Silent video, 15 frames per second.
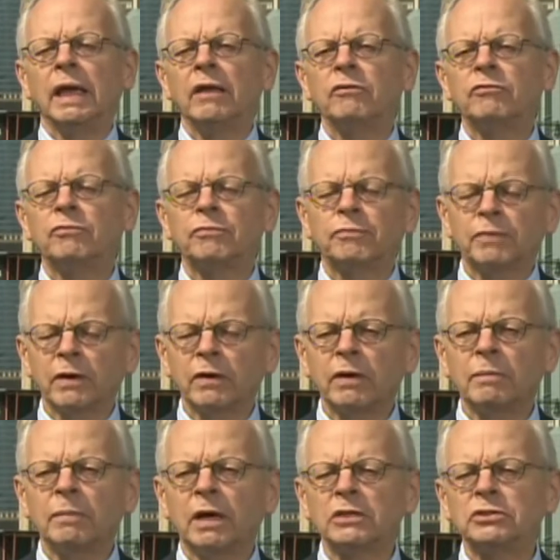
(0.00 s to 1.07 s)
is
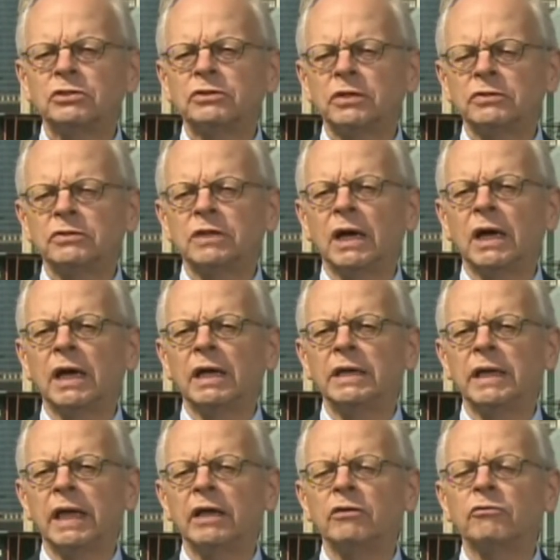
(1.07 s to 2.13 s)
very much
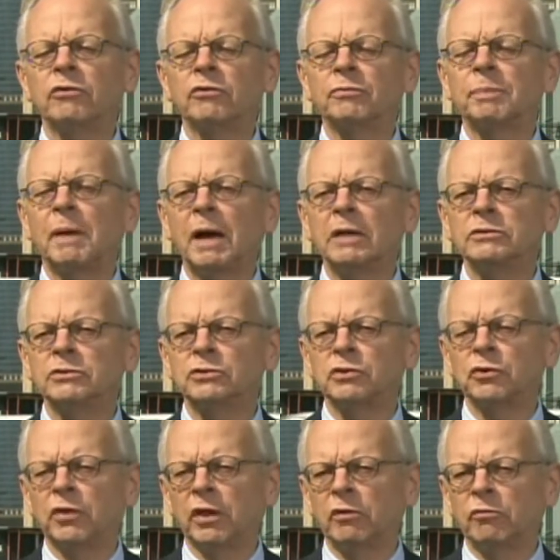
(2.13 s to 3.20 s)
designed in response
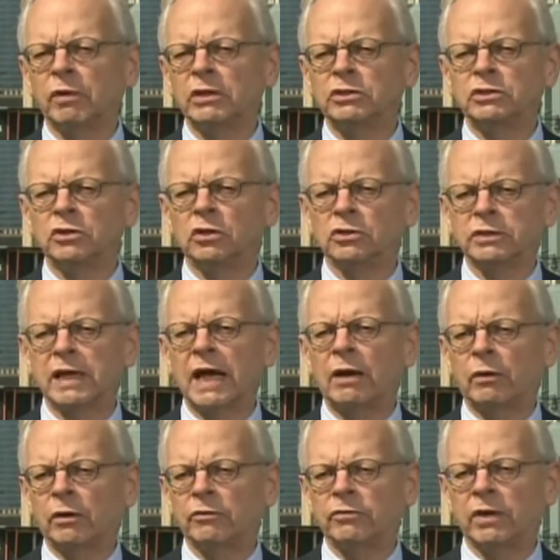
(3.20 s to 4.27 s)
to the original
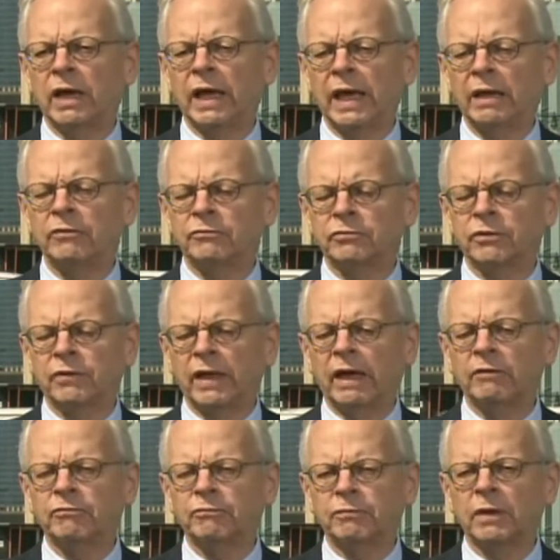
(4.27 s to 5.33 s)
towers, and I answer that